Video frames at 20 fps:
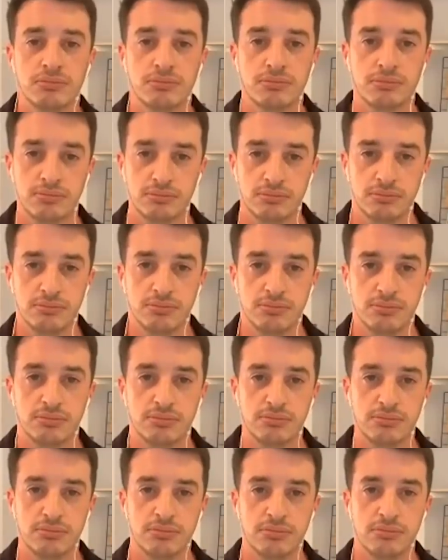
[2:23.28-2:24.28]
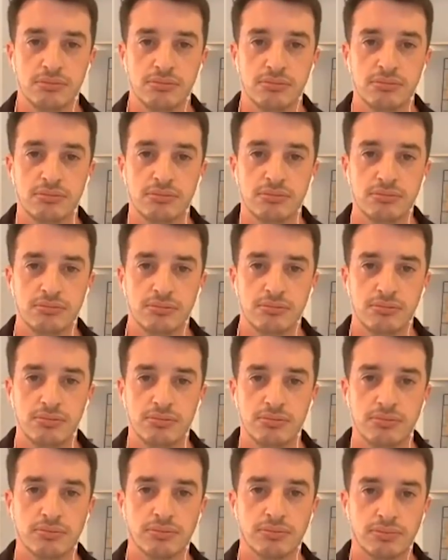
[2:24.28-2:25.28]

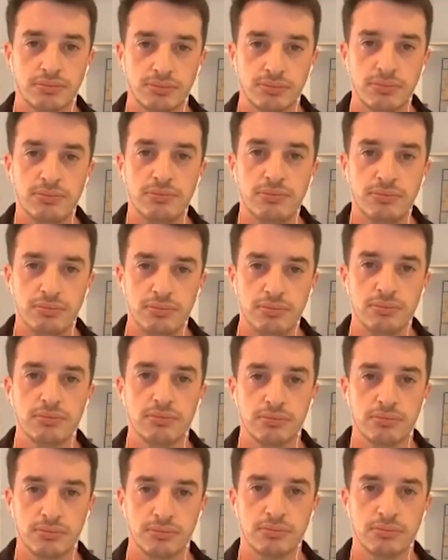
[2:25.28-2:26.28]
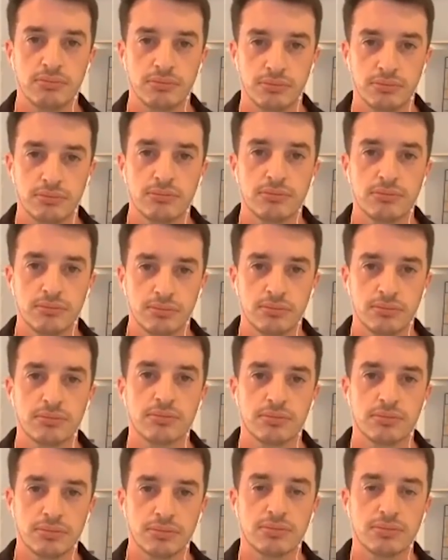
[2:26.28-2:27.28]

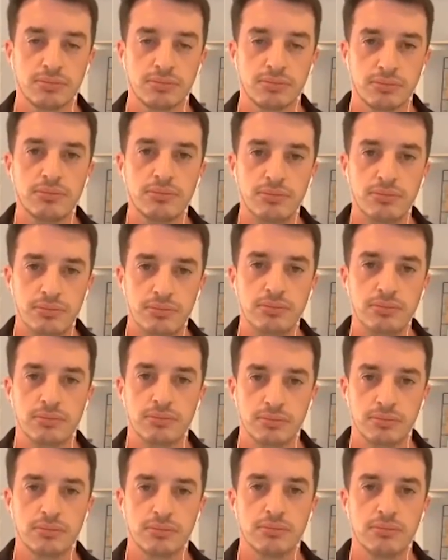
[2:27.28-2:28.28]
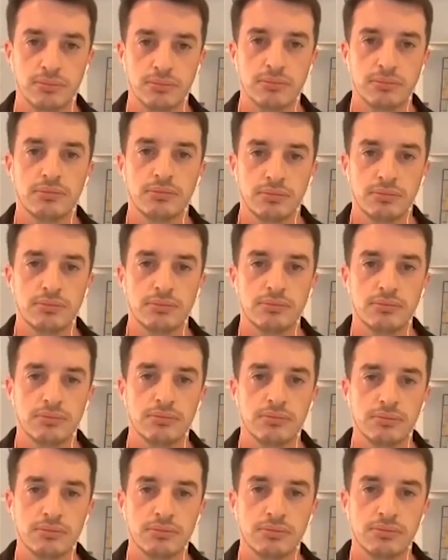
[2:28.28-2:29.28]

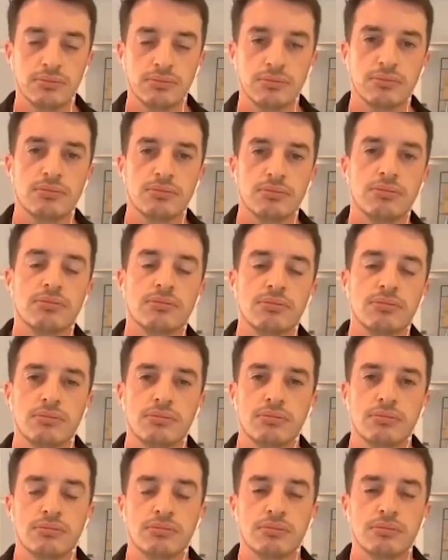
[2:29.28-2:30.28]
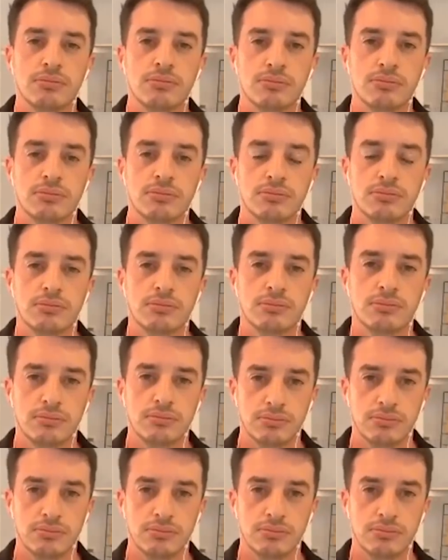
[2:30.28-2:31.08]
(not speaking)